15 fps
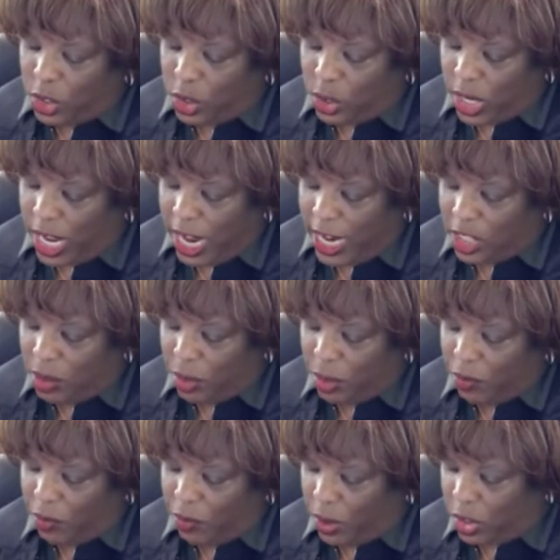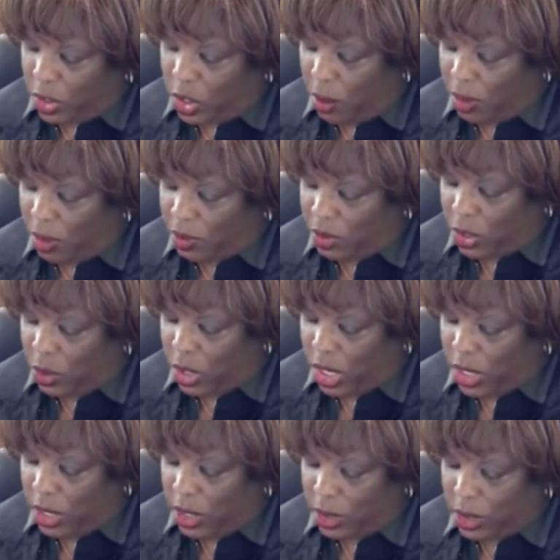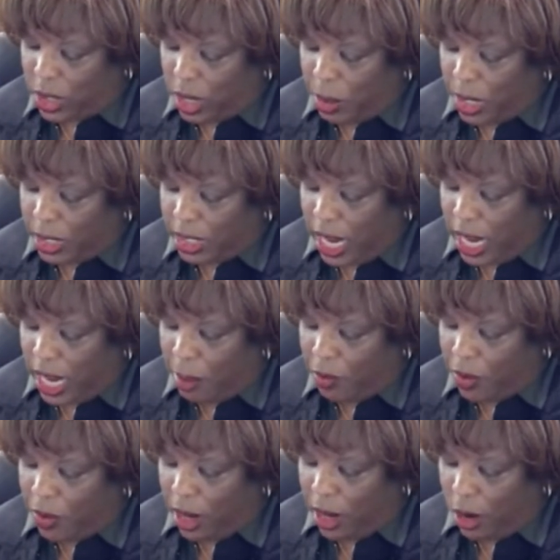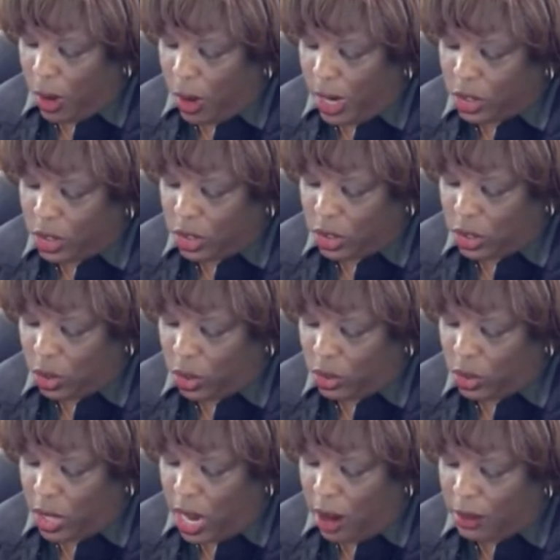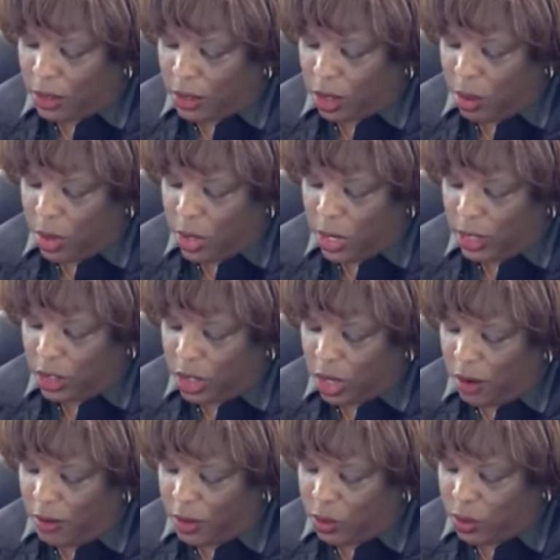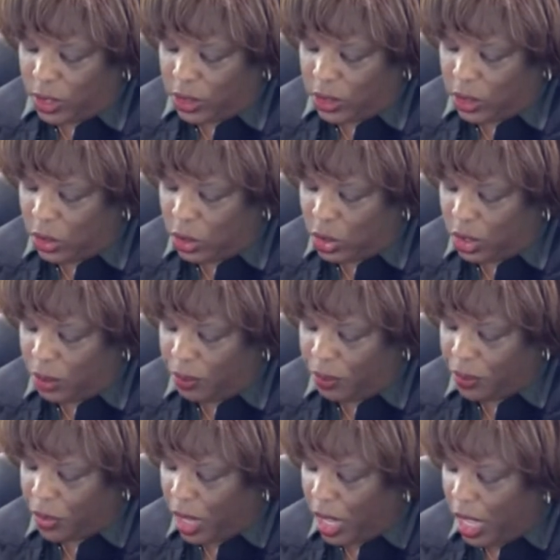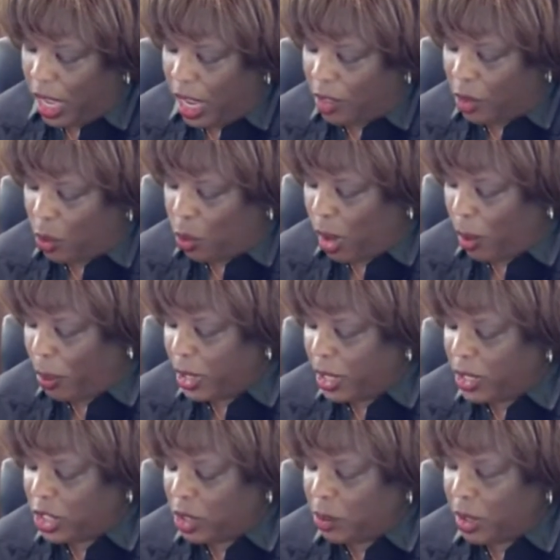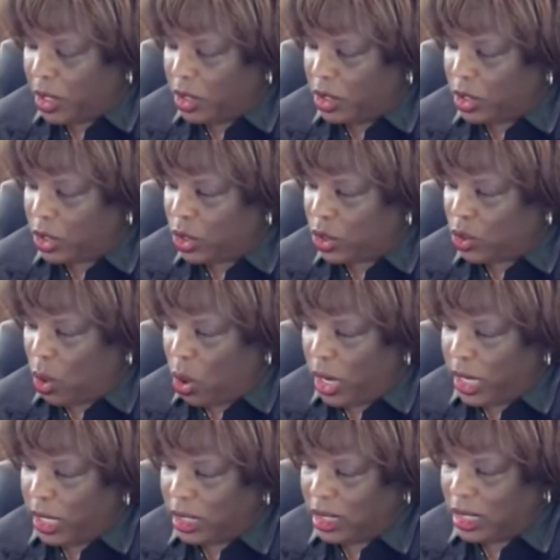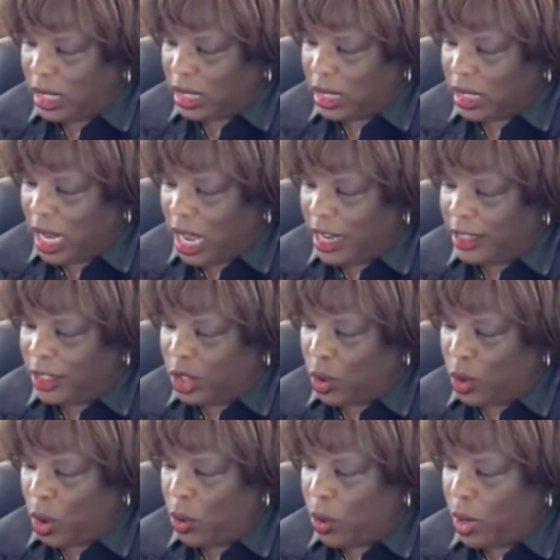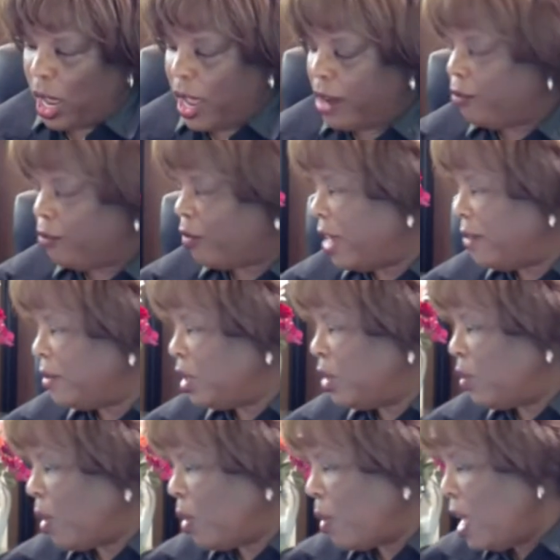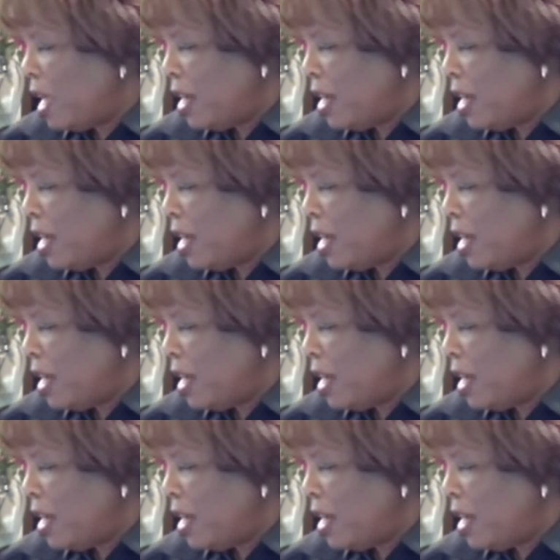adjudication be for a term of 2 years. There be a TAP evaluation, 200 hours community service restitution, and the weapon is to be destroyed in 690950.